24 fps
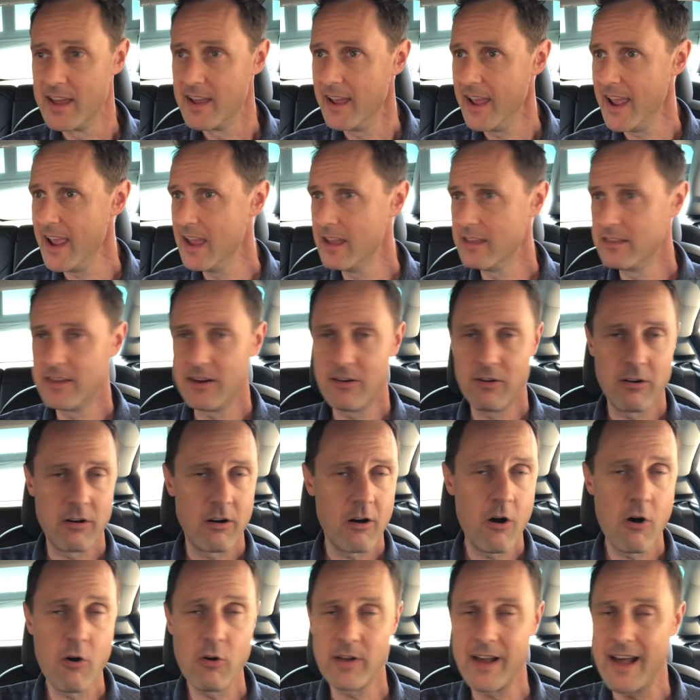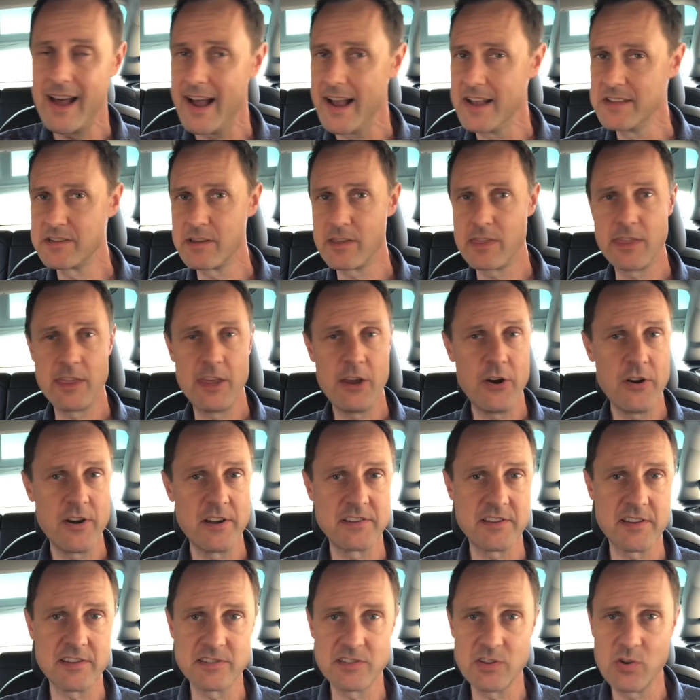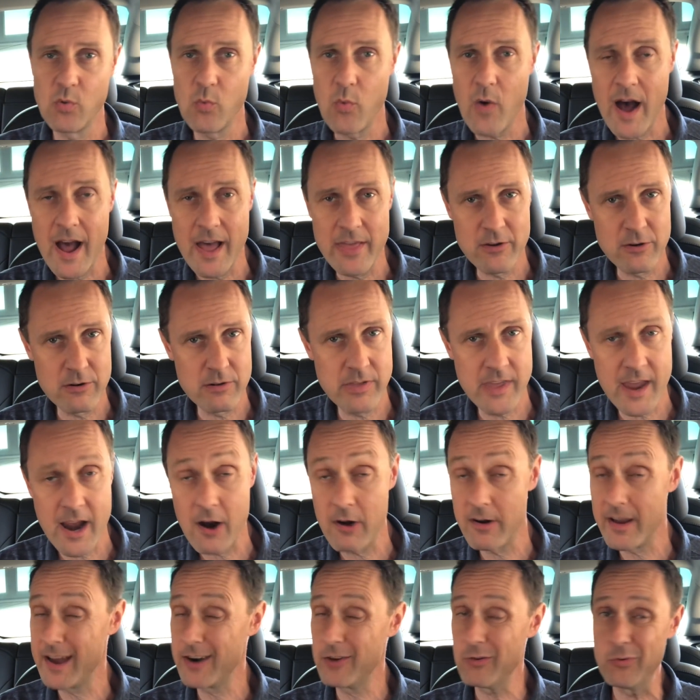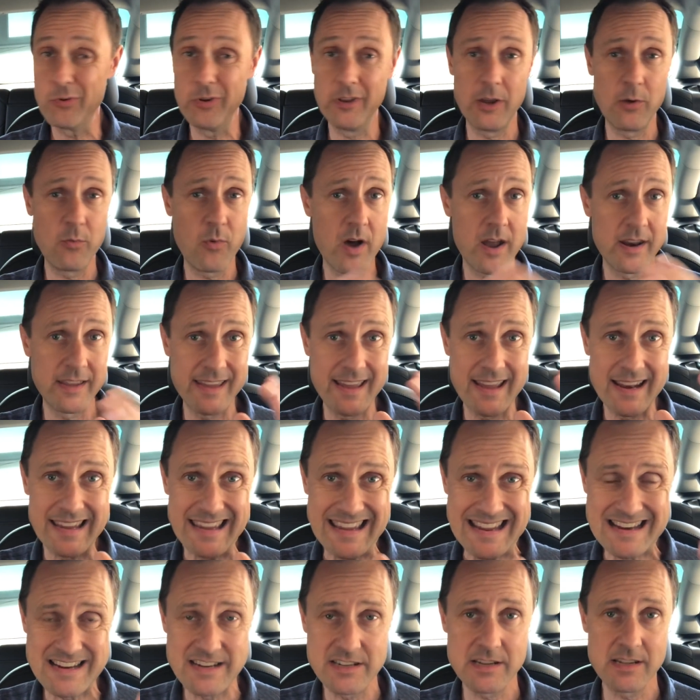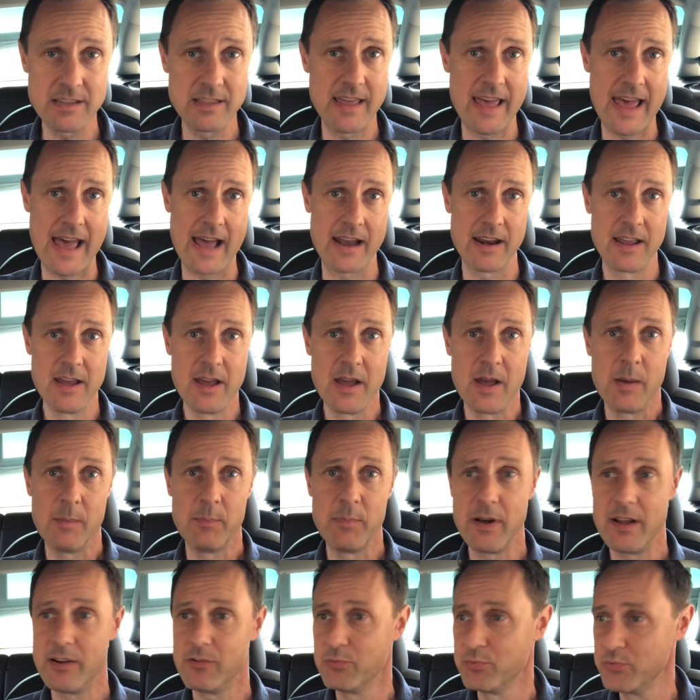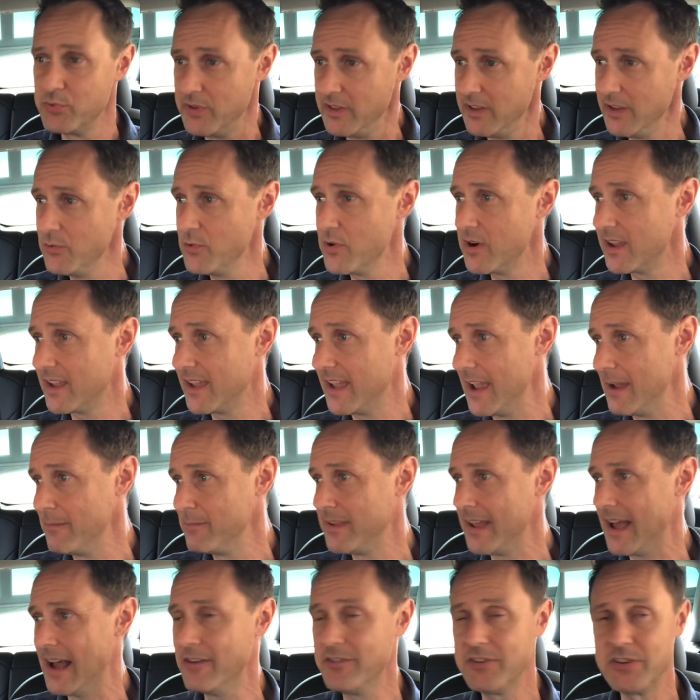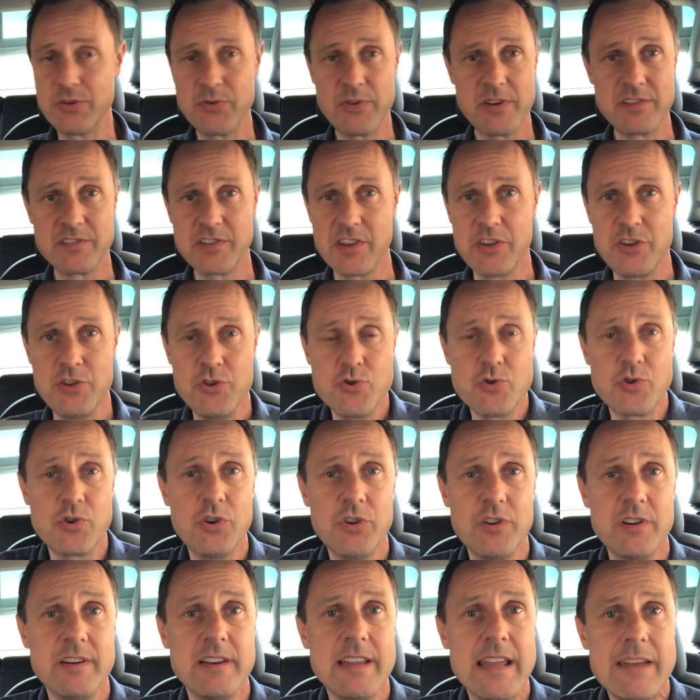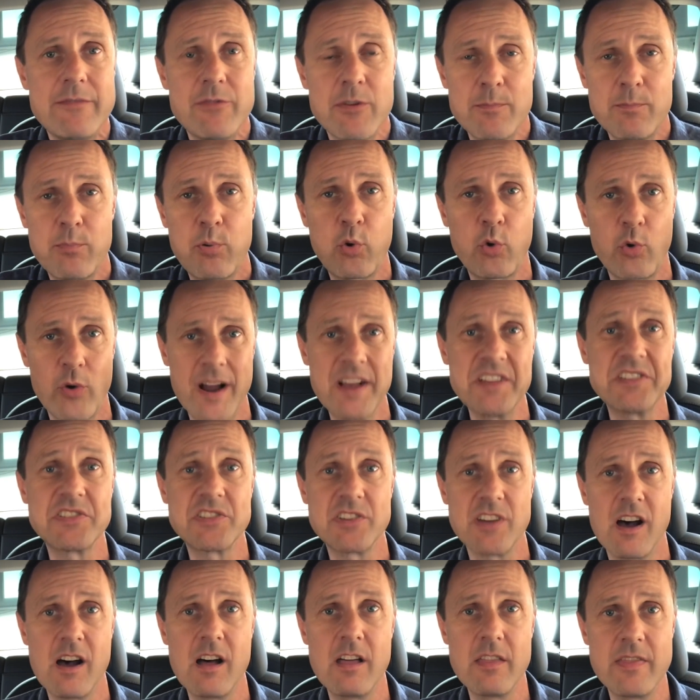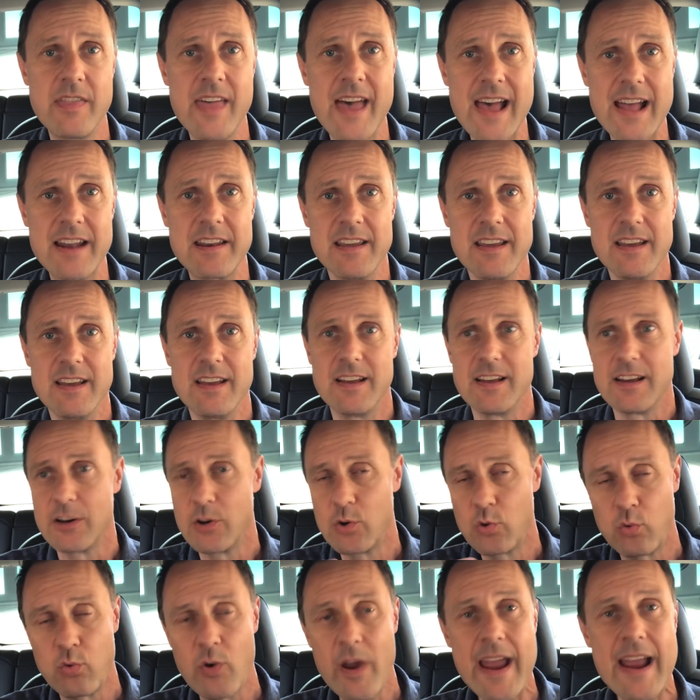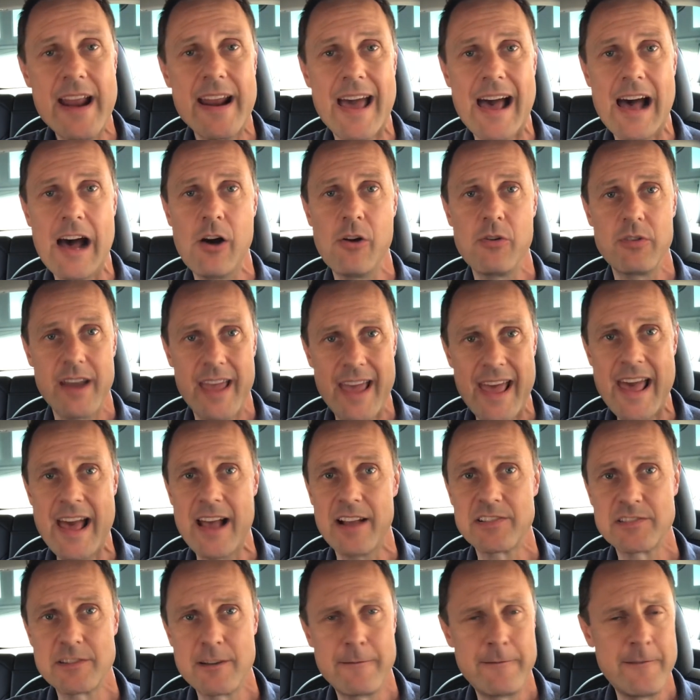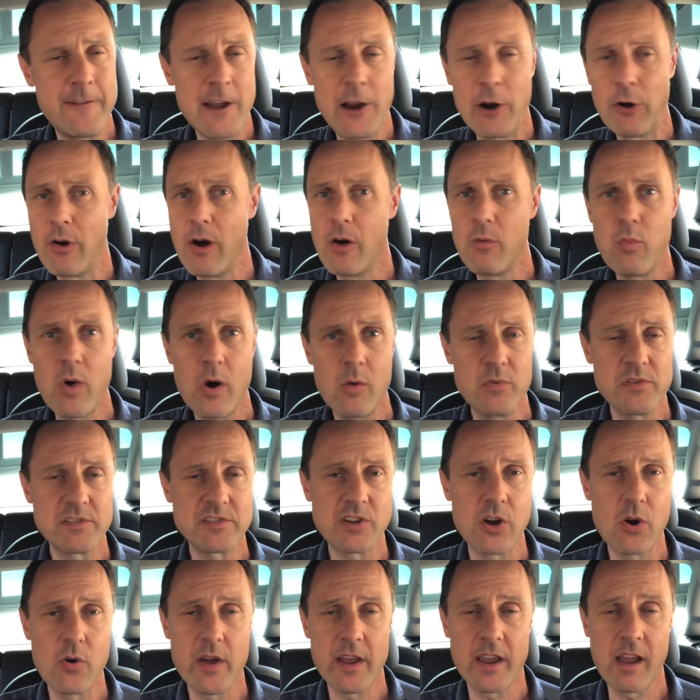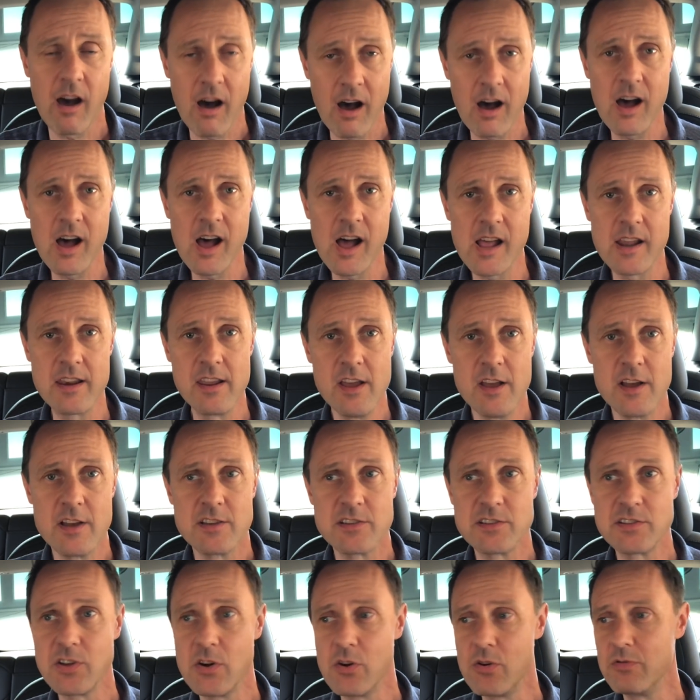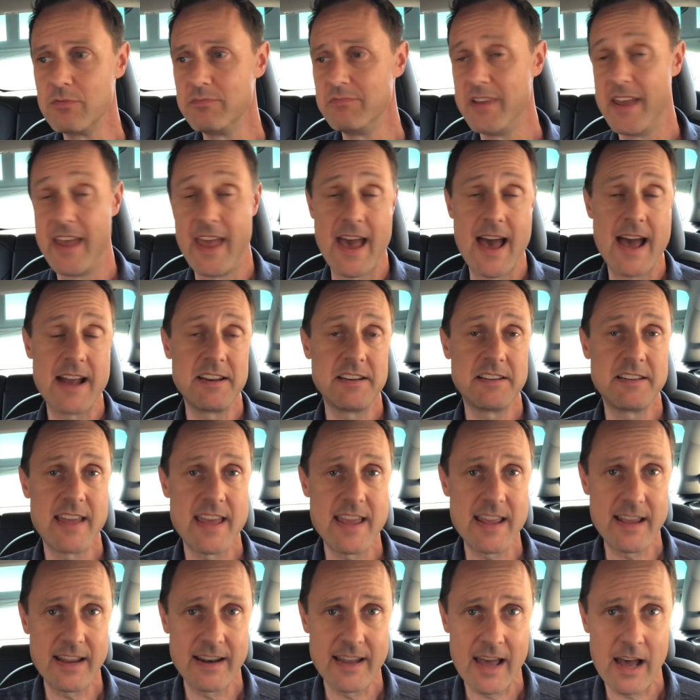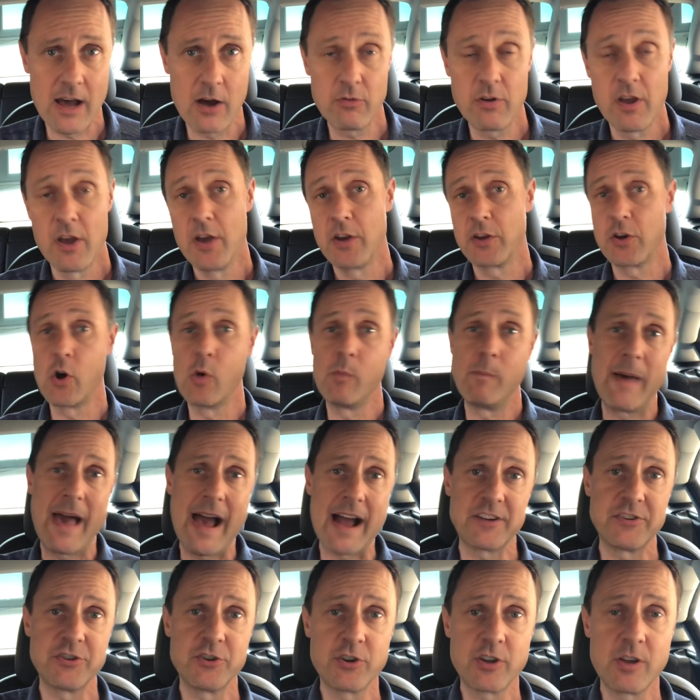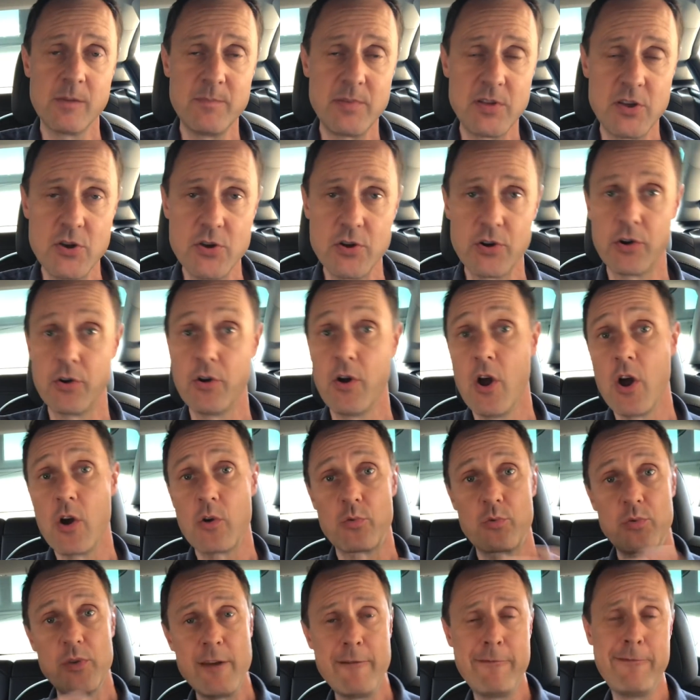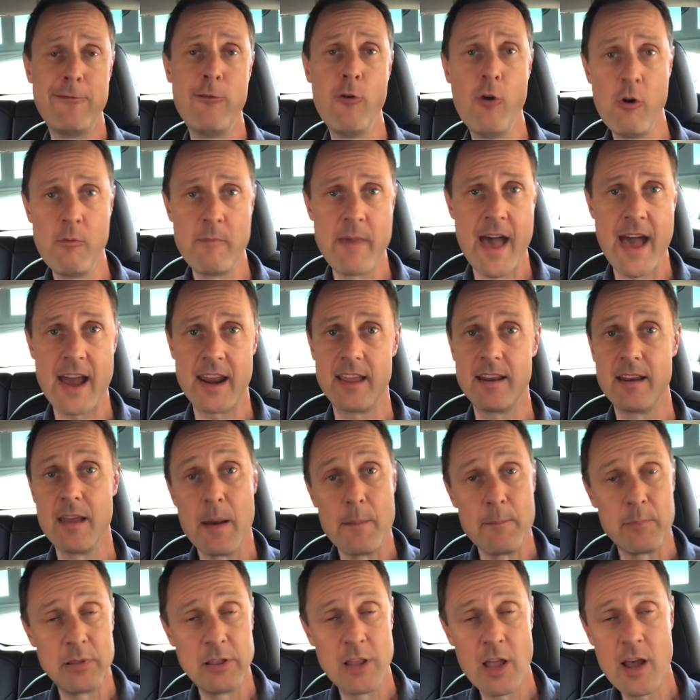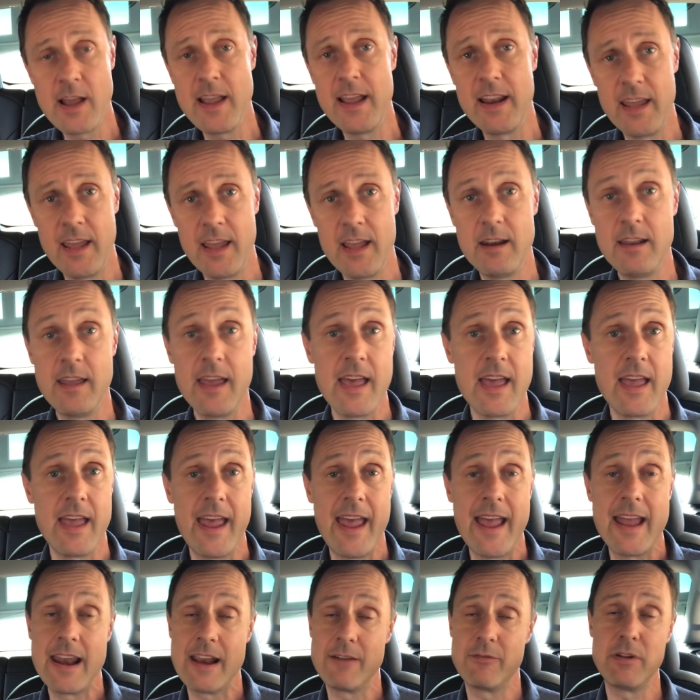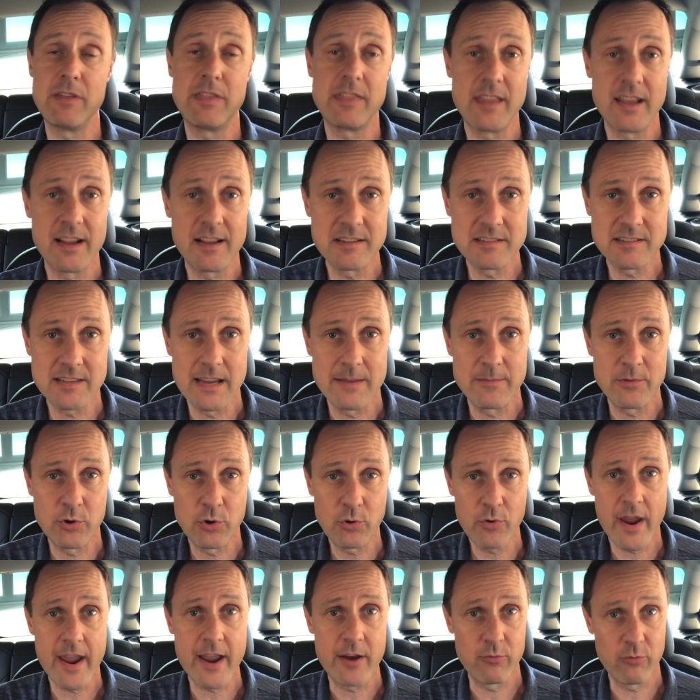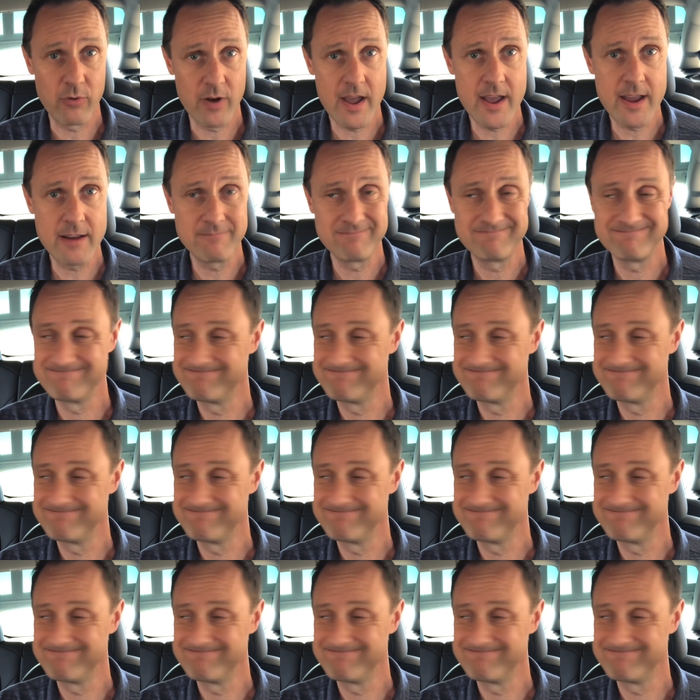And there are all kinds of theories as to why they're there, and I don't really want to get into that. But really what it came down to is you couldn't even press on that grayed out X to figure out what was going on. So you had to take it out, go back to your computer, reformat it, plug it in, and everything seemed great, right?